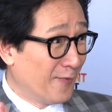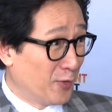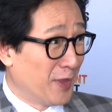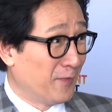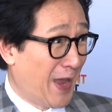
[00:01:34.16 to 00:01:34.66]

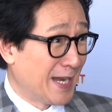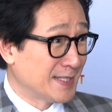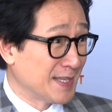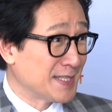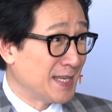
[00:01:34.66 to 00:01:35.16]
for the
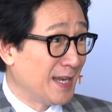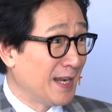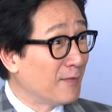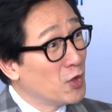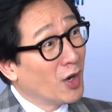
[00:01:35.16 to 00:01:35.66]
fans to see
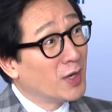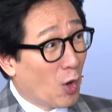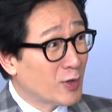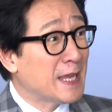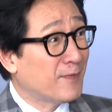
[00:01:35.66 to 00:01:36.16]
it. If you're a
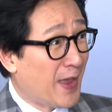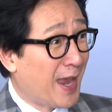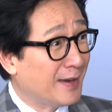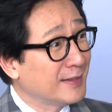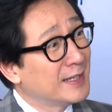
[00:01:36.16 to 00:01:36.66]
Loki
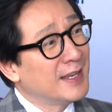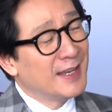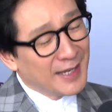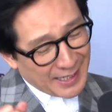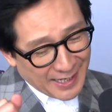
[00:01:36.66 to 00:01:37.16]
fan.
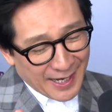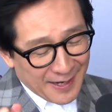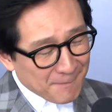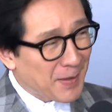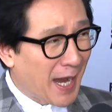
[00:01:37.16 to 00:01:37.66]

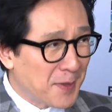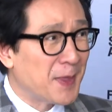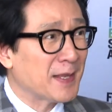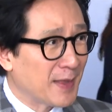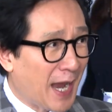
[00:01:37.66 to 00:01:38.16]
Uh, I
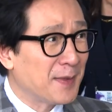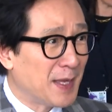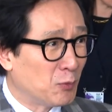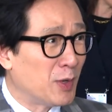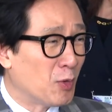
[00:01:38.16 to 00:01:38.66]
think I think we